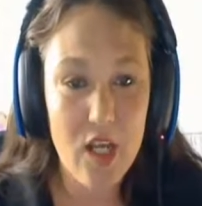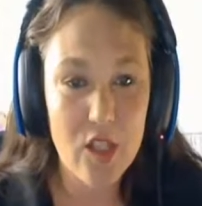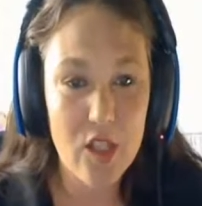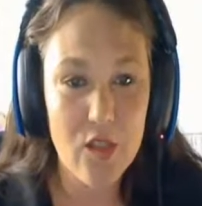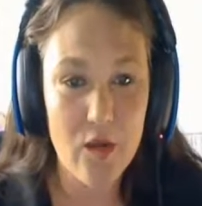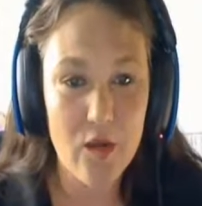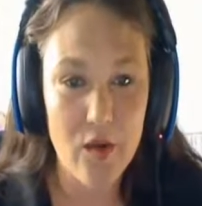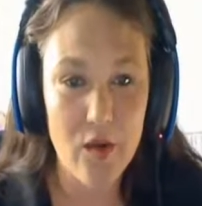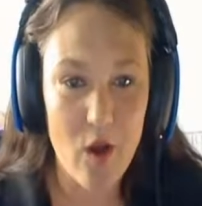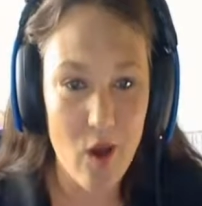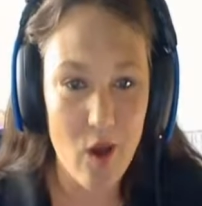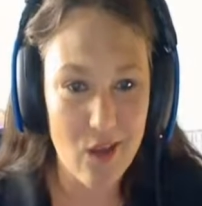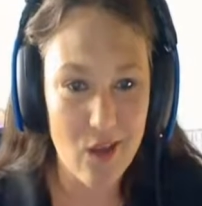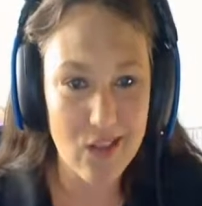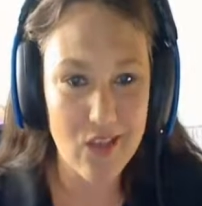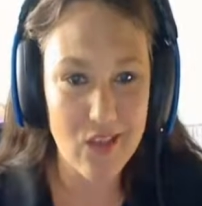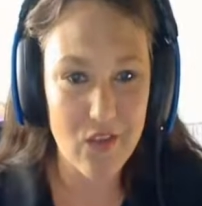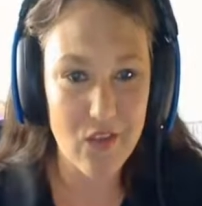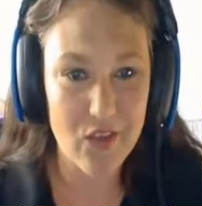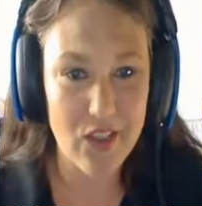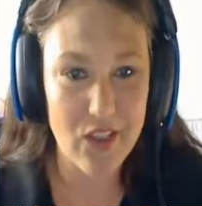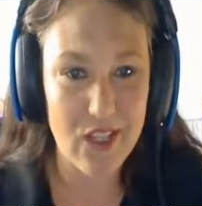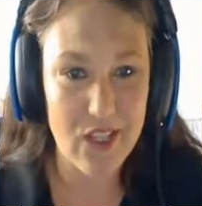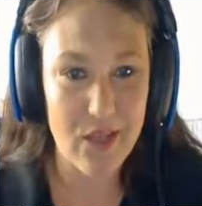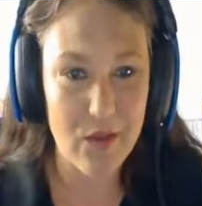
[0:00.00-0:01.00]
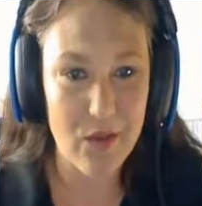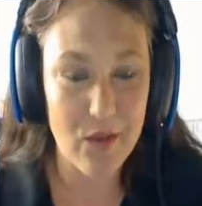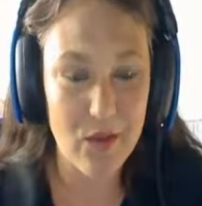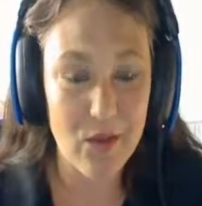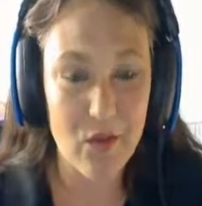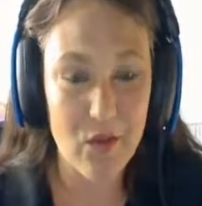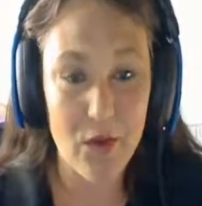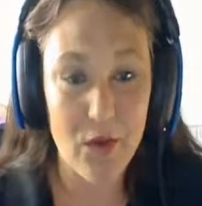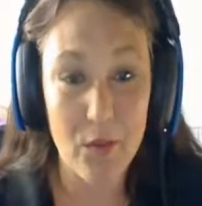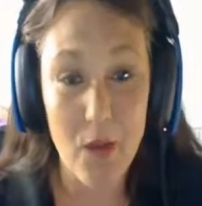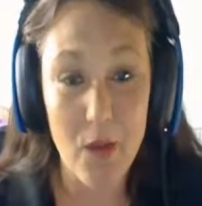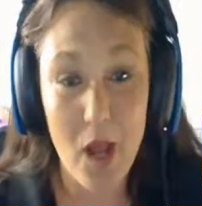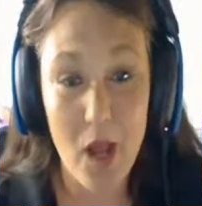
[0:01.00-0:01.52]
doing all different things
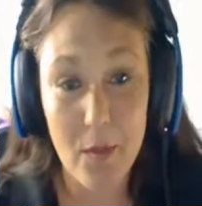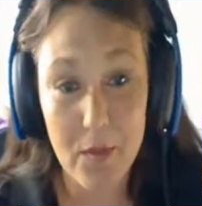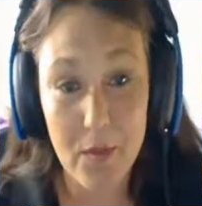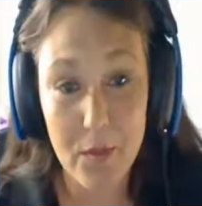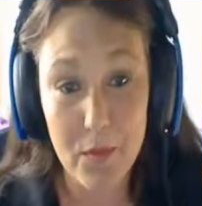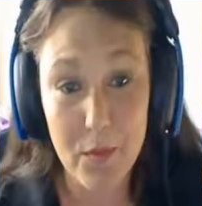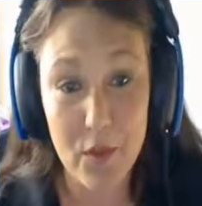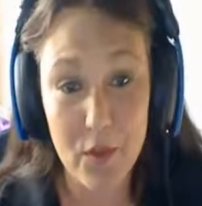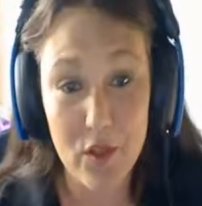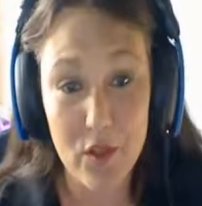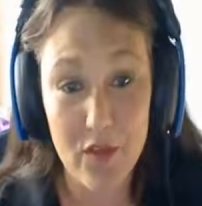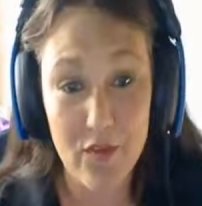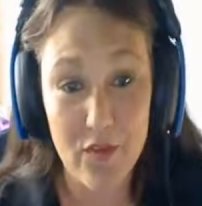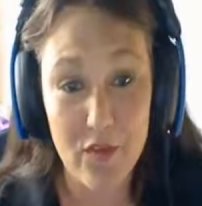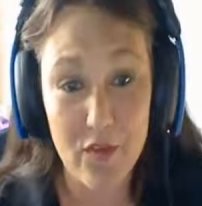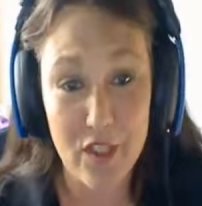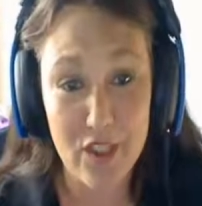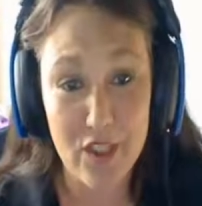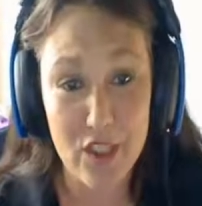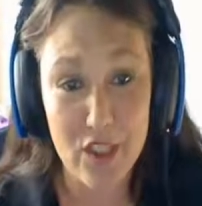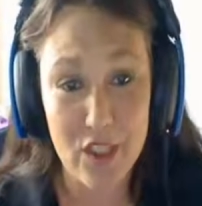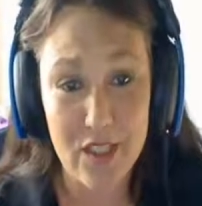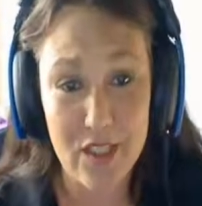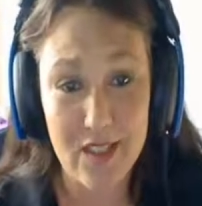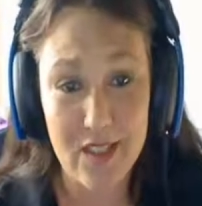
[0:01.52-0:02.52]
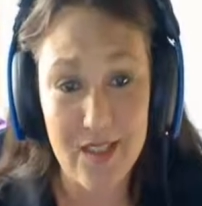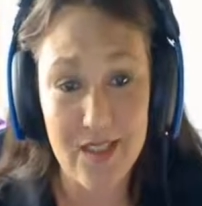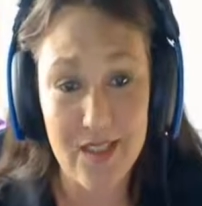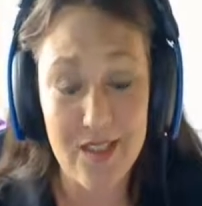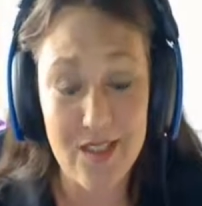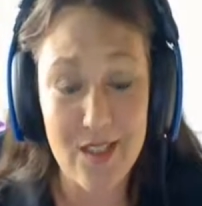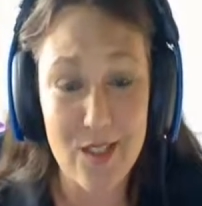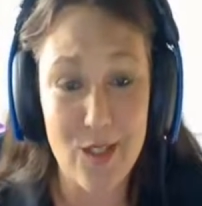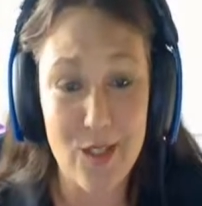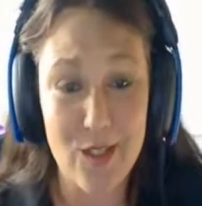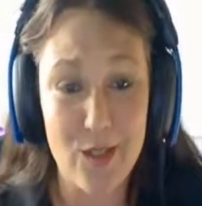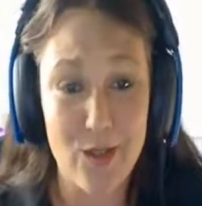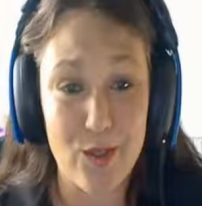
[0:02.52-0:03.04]
from comic book
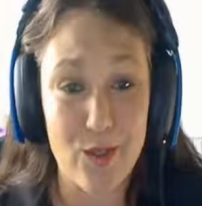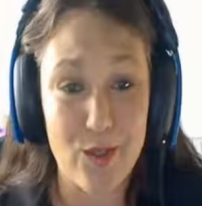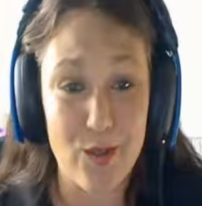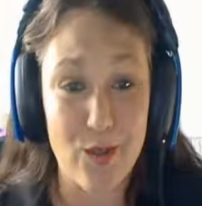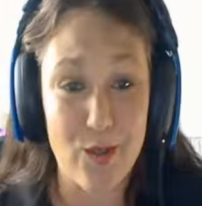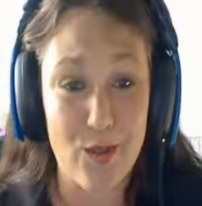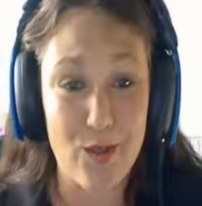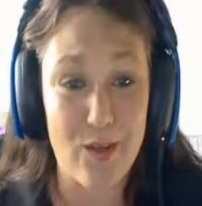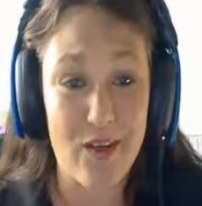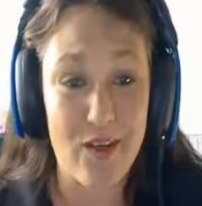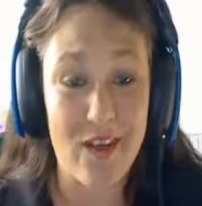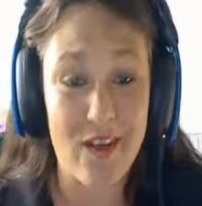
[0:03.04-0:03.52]
conventions to